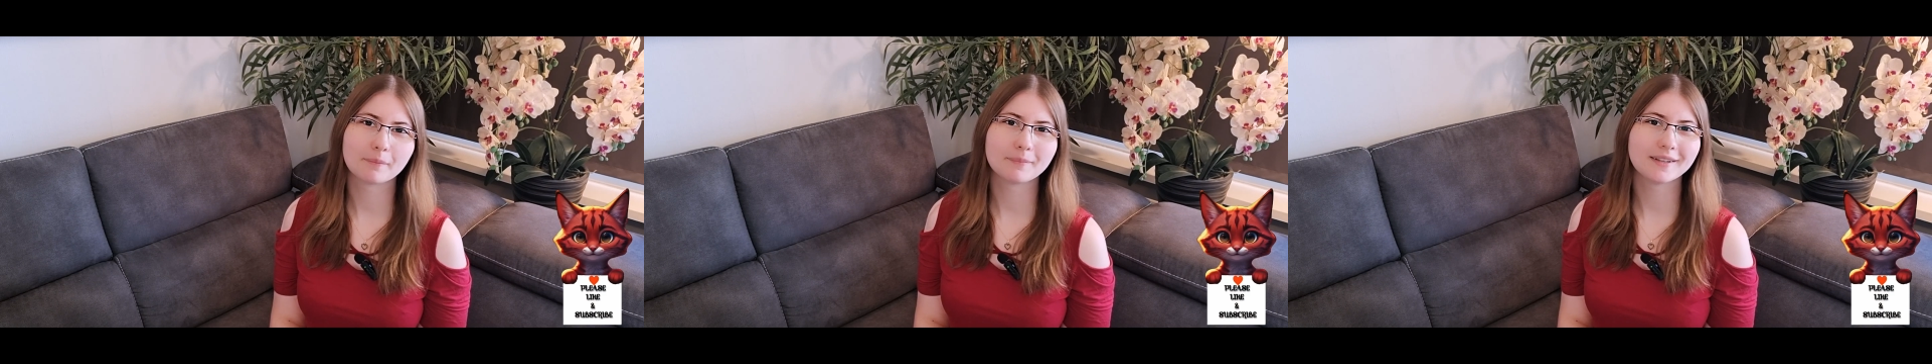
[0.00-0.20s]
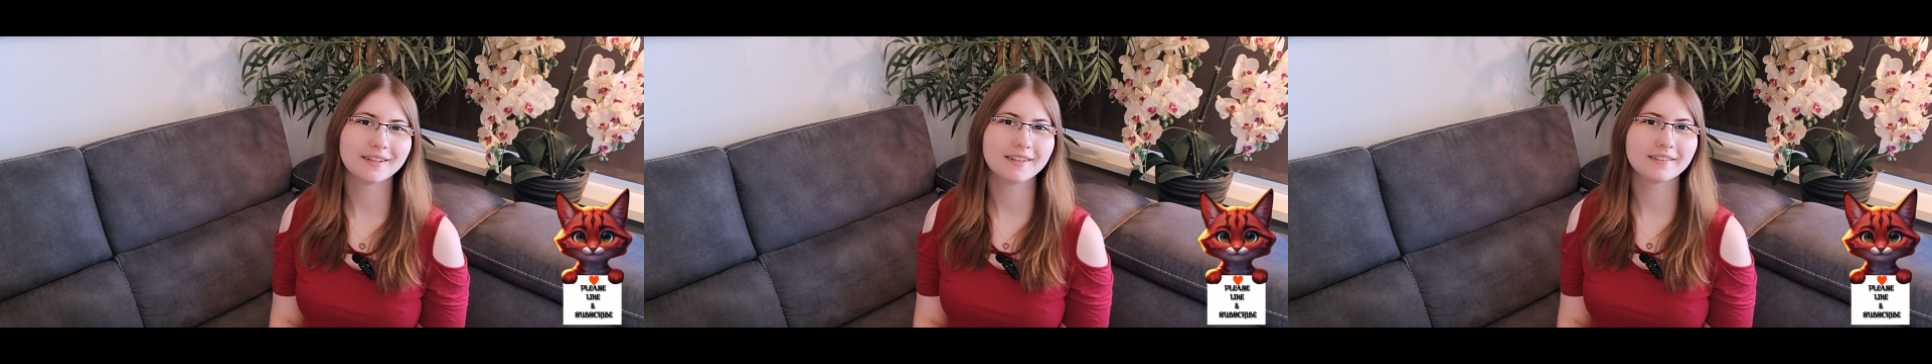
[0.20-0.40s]

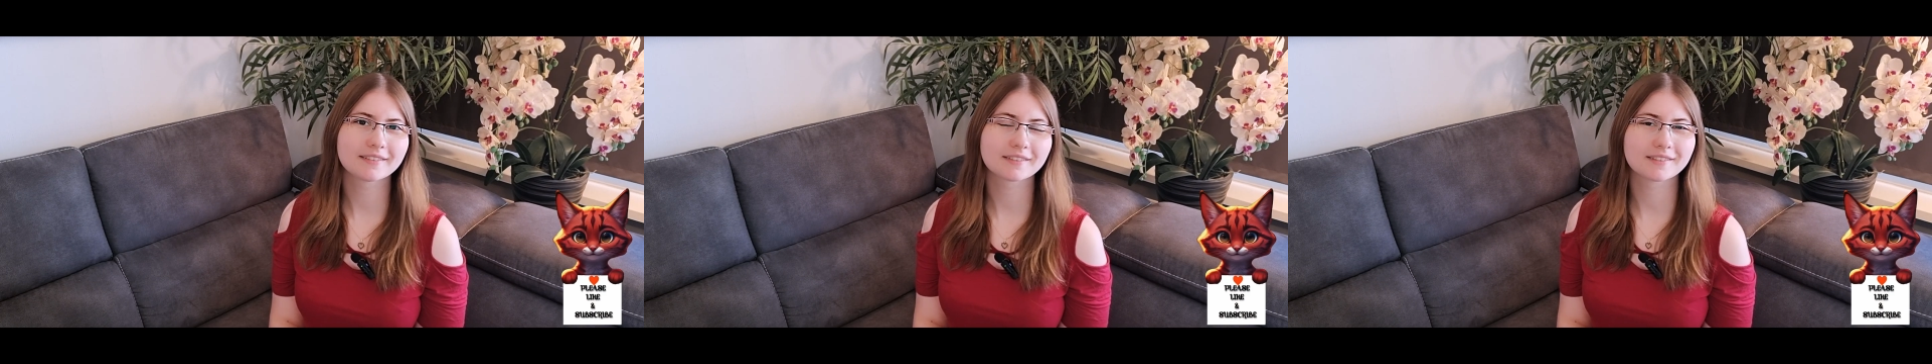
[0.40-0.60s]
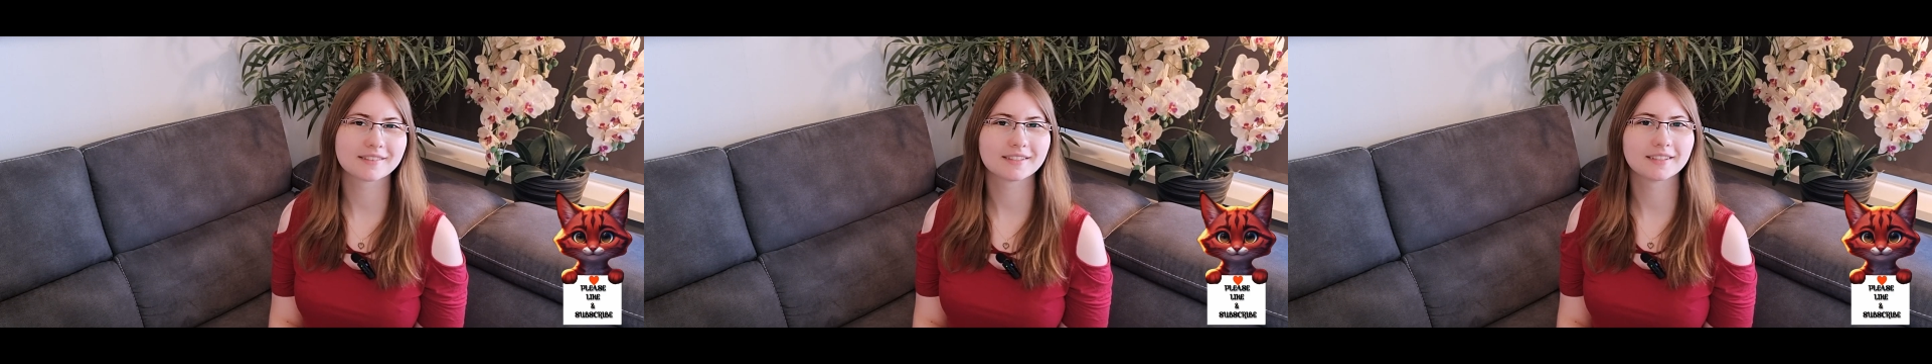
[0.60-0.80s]
please
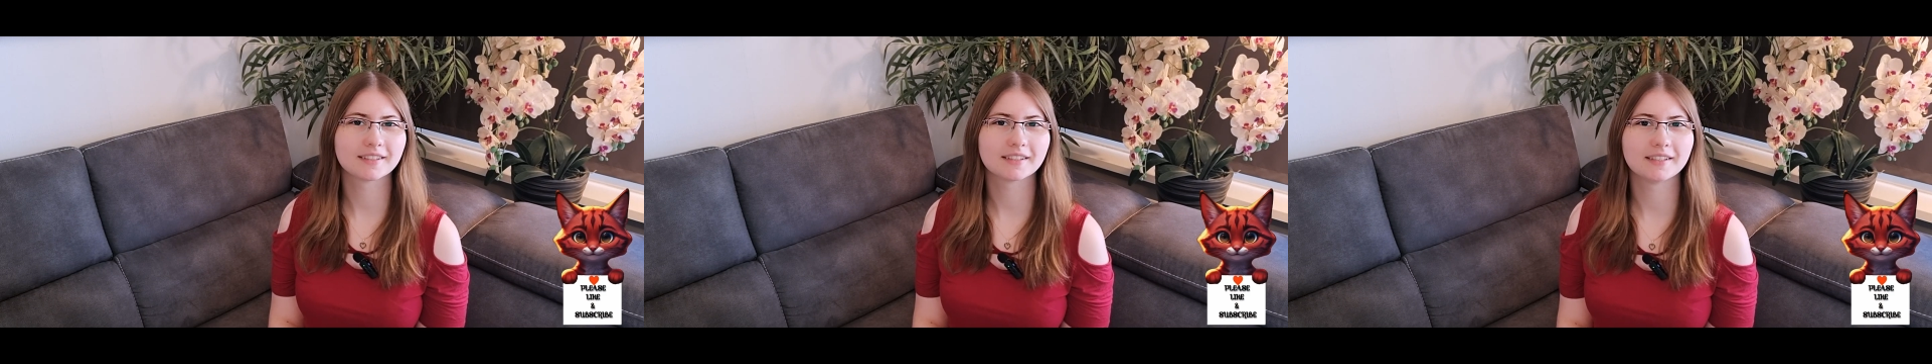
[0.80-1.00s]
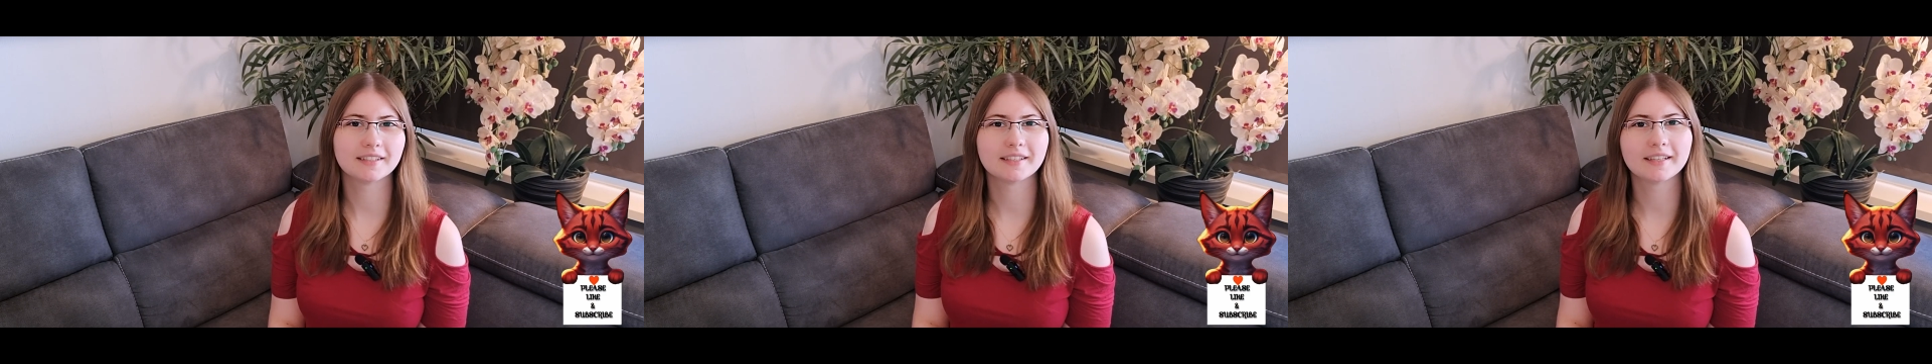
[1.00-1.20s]

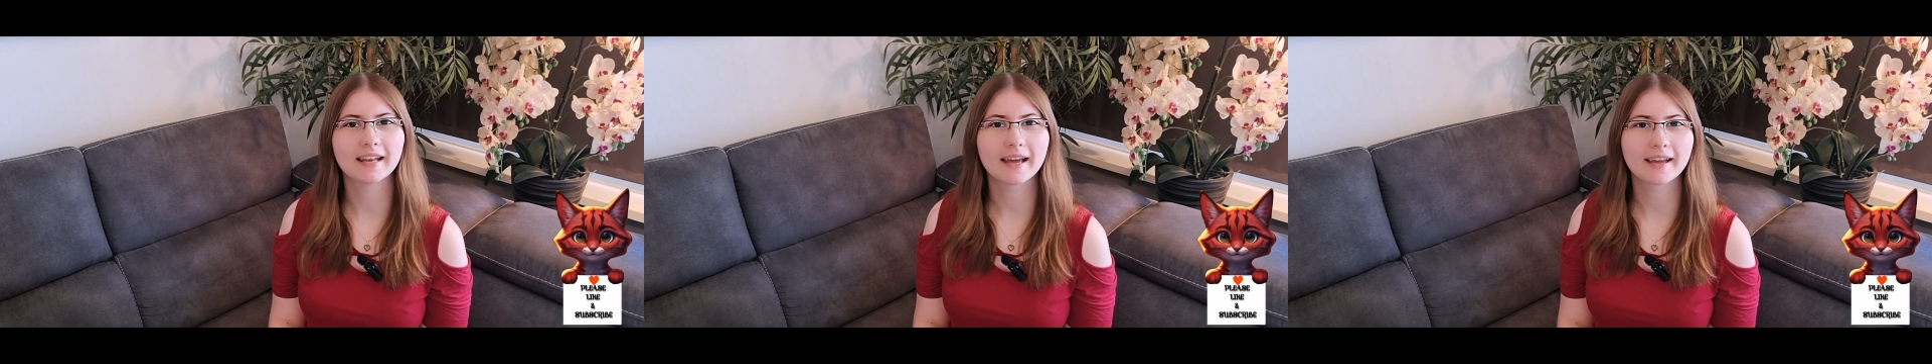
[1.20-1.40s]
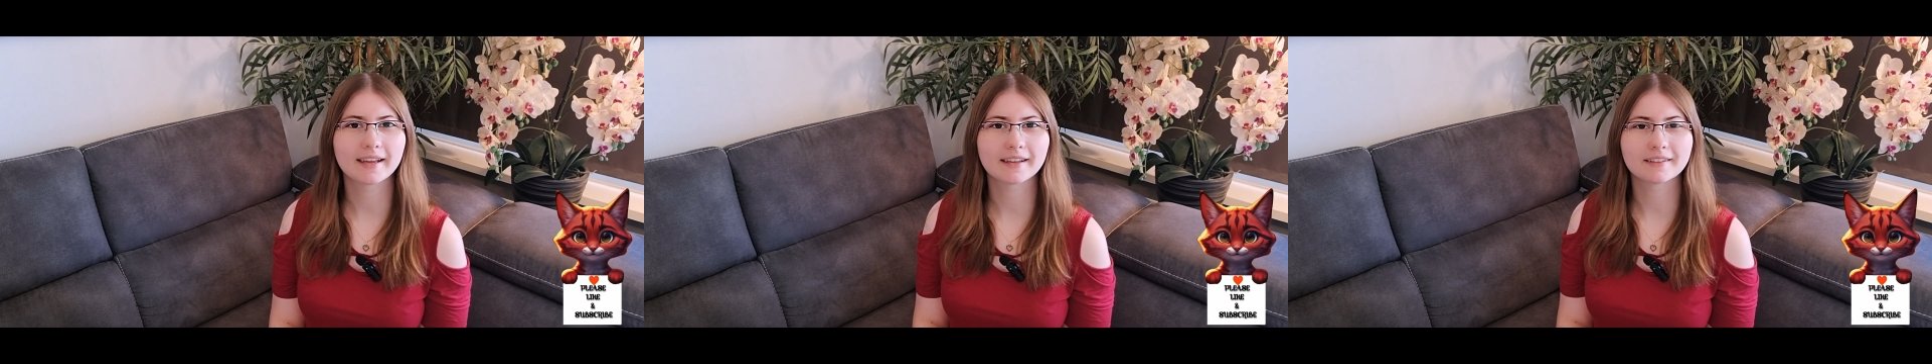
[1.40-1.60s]
consider hitting
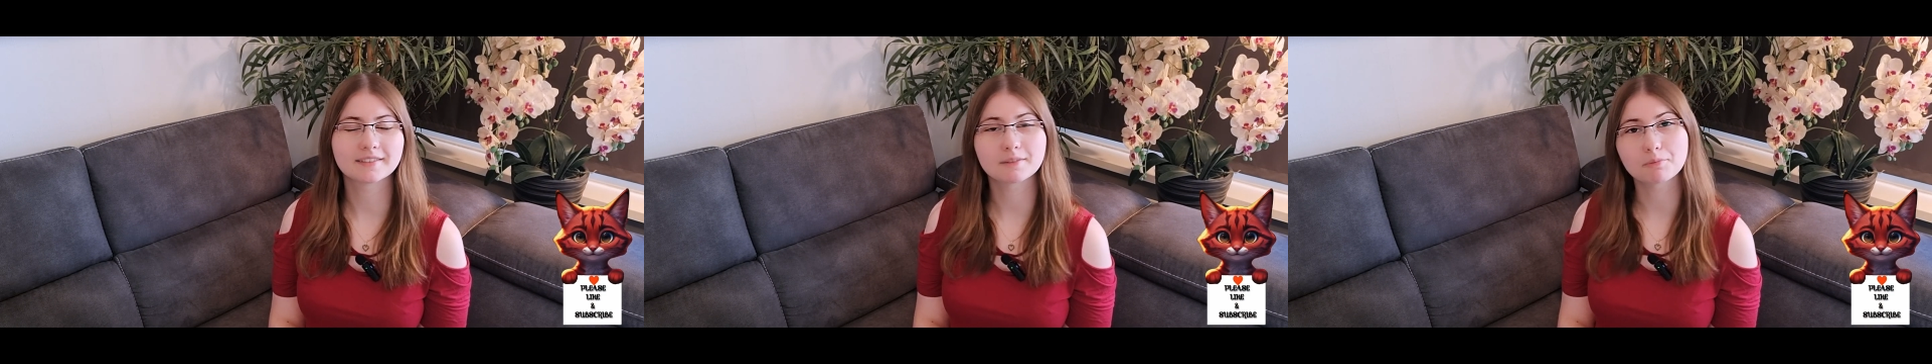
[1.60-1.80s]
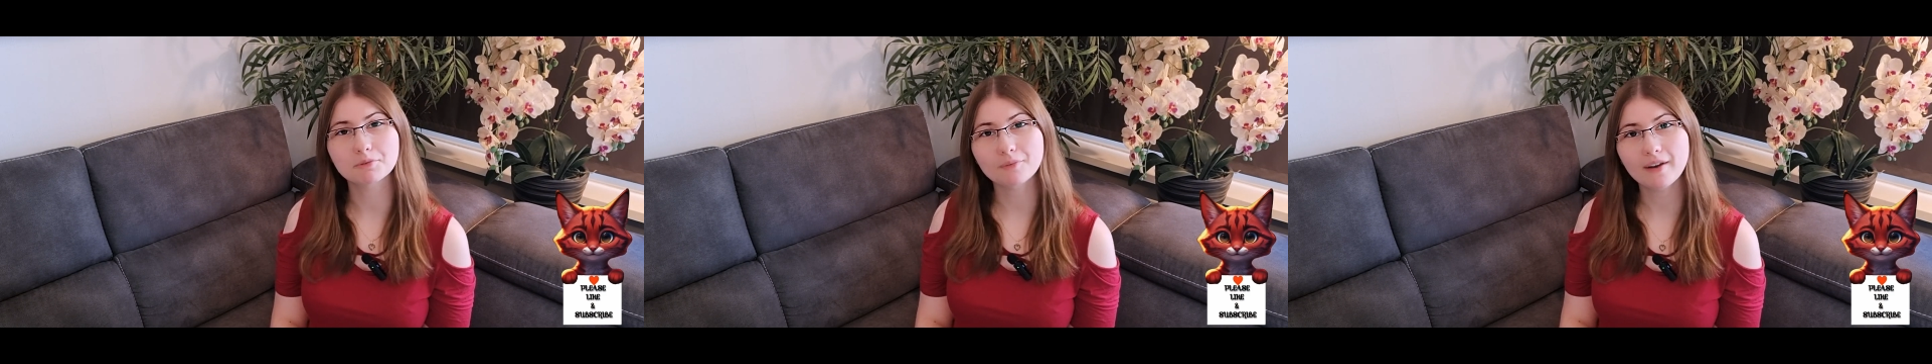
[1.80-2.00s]
like and
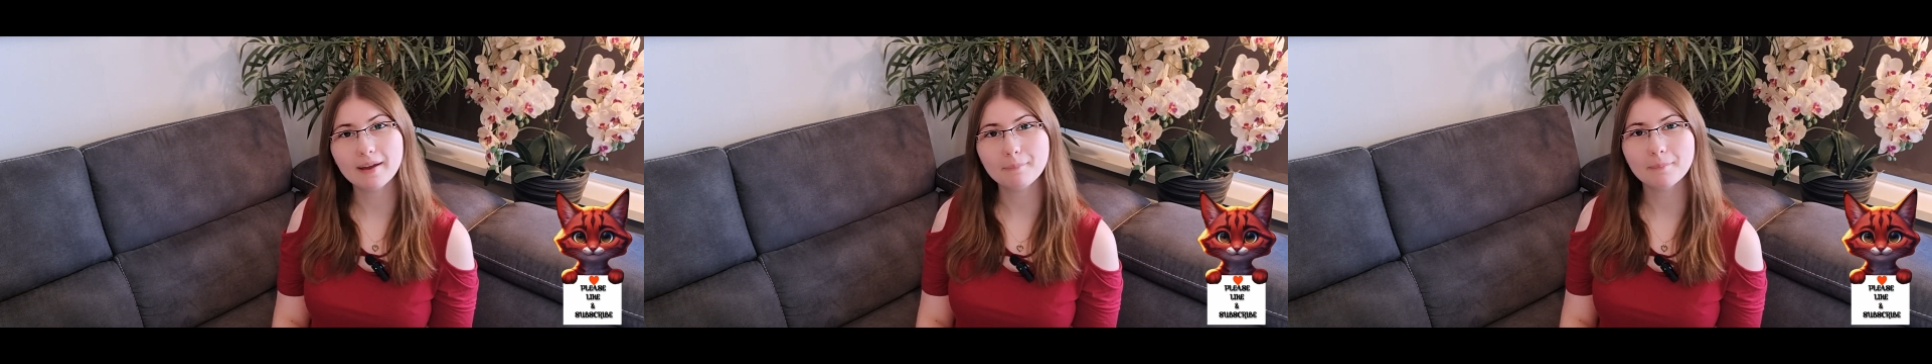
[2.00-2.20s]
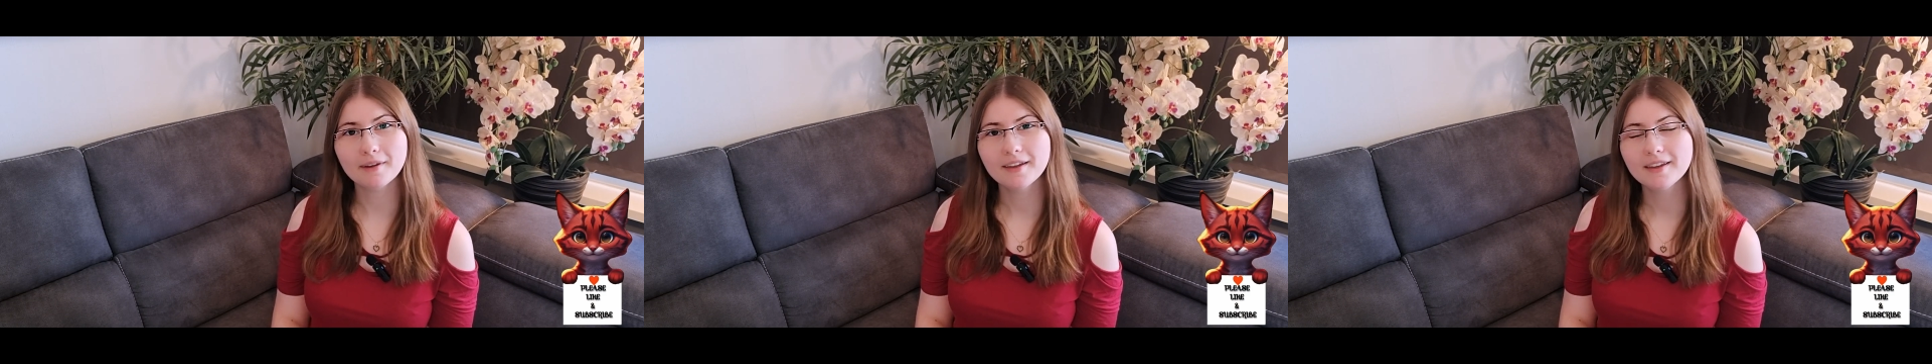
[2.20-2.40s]
subscribe,